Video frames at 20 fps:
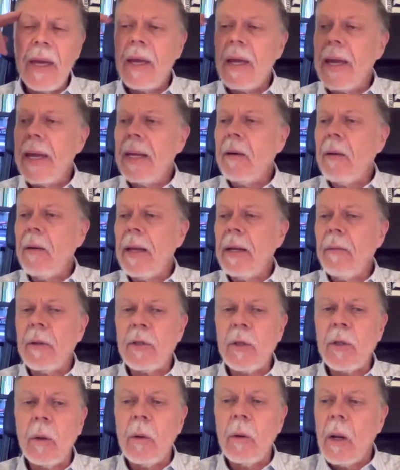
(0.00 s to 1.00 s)
Anyway,
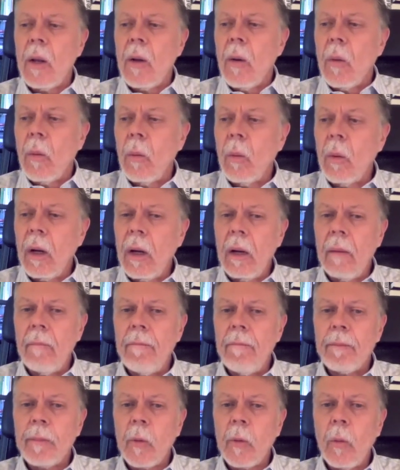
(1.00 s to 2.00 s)
so
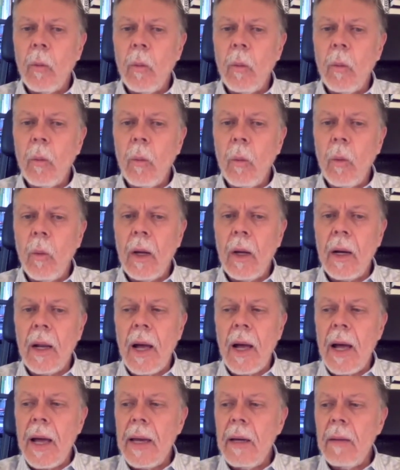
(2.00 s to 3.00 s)
what
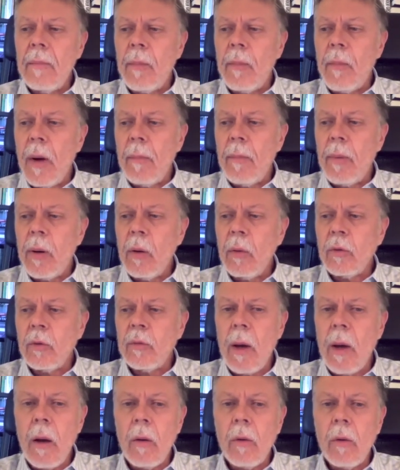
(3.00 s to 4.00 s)
I
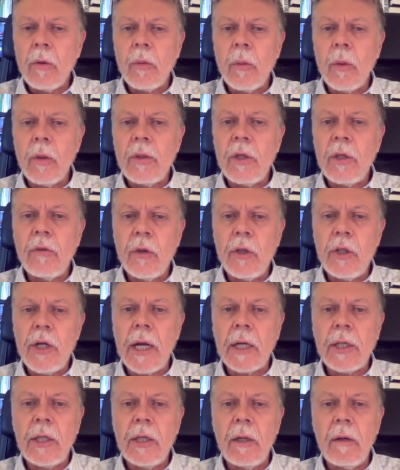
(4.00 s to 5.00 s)
opposed most was this
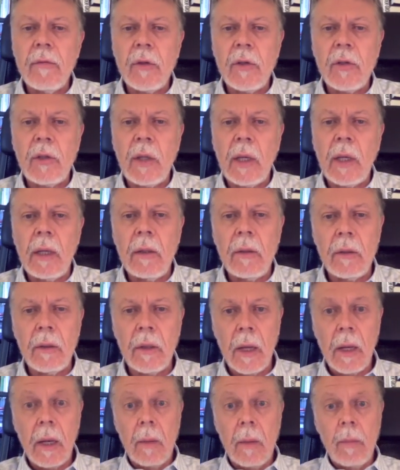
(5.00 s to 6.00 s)
rejection of the
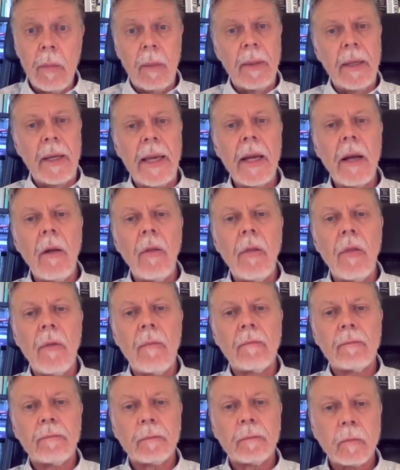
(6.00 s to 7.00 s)
standard public health
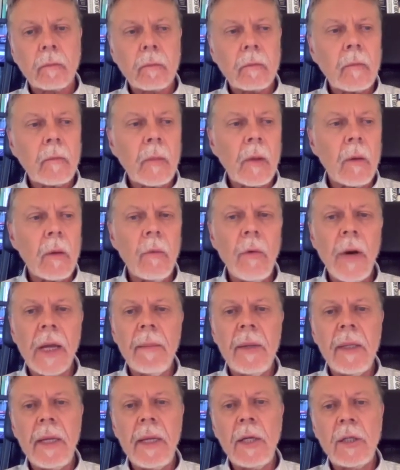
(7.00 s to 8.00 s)

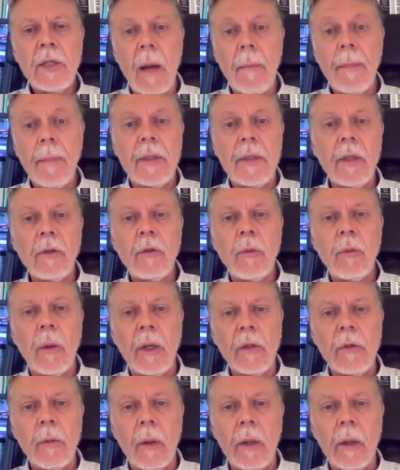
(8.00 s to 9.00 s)
recommendation up until
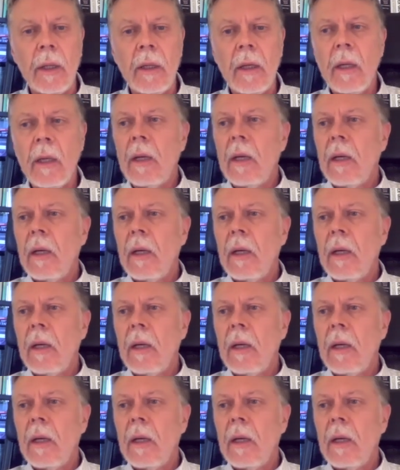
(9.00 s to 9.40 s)
2020